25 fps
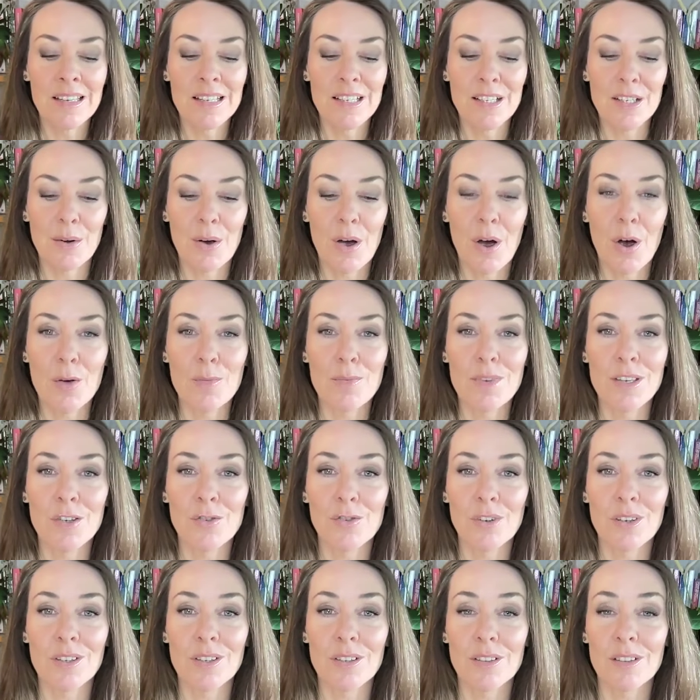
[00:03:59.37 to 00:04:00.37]
So I hope this
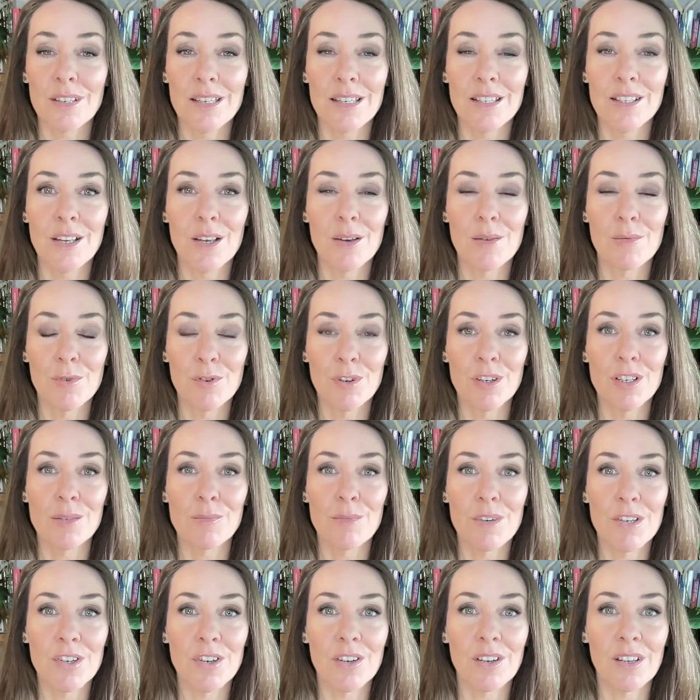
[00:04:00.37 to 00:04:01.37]

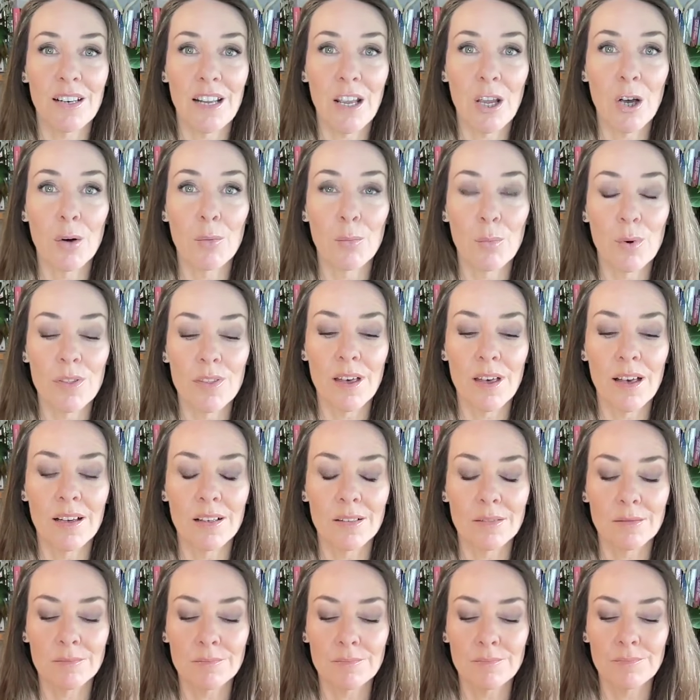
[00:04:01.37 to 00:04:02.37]
transmission can help
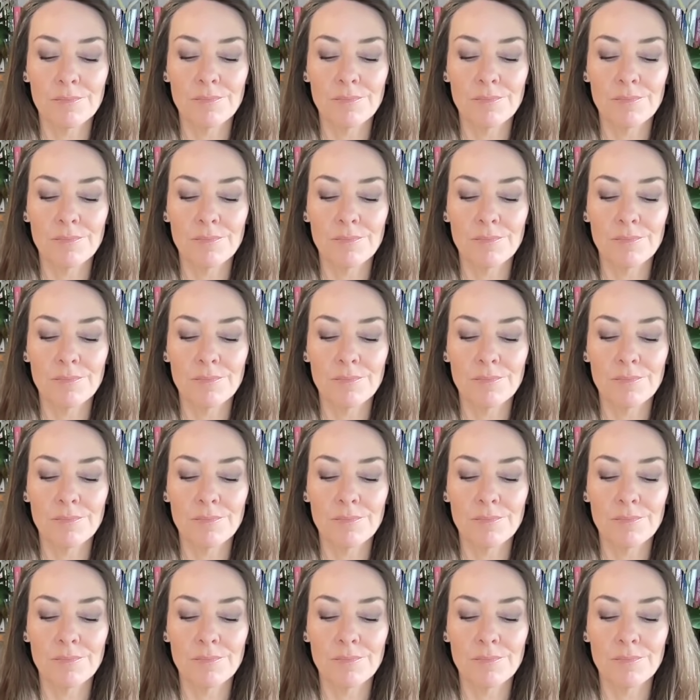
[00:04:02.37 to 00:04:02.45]
that.